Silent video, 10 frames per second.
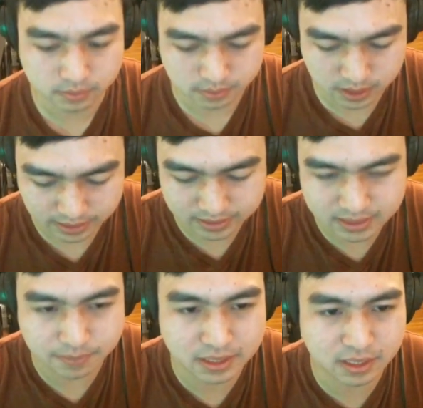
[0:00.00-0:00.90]
Okay, let's
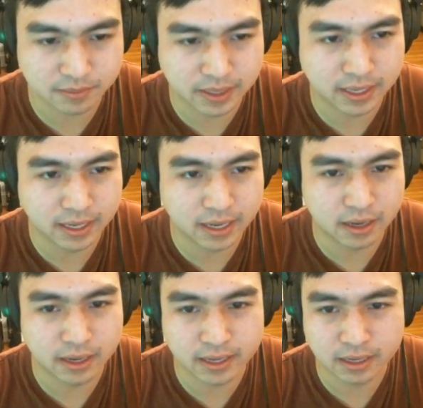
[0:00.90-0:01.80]
head back to the beginning,
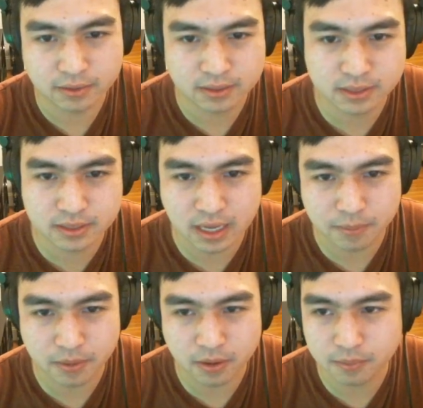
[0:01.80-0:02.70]
and I'll
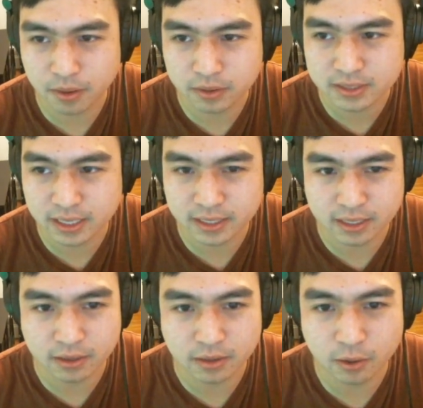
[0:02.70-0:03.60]
stop on parts that I think
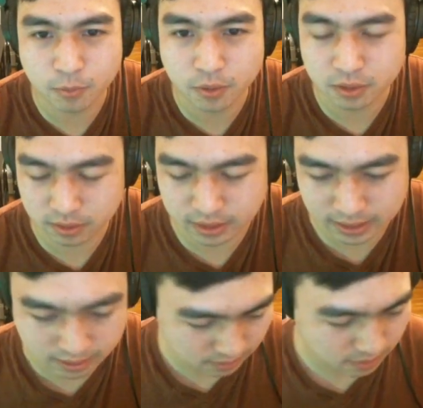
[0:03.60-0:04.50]
are worth looking at.